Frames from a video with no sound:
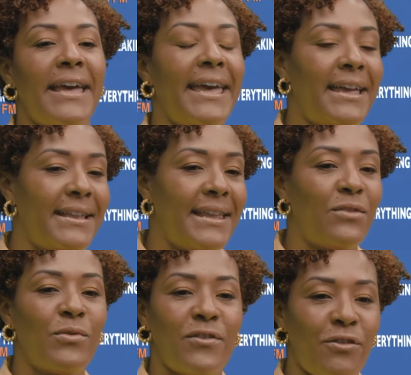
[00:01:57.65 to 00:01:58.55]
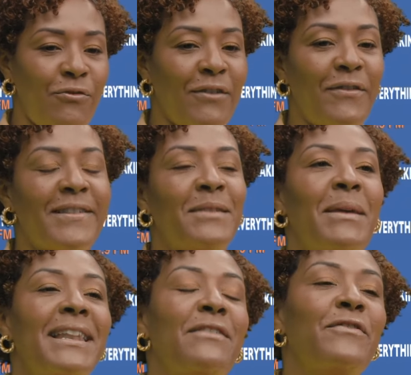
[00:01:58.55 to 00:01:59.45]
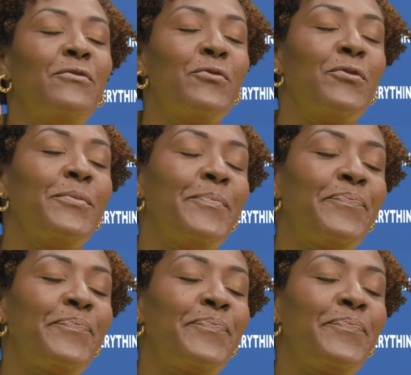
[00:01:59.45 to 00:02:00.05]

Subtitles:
and it was the three of us in my living room,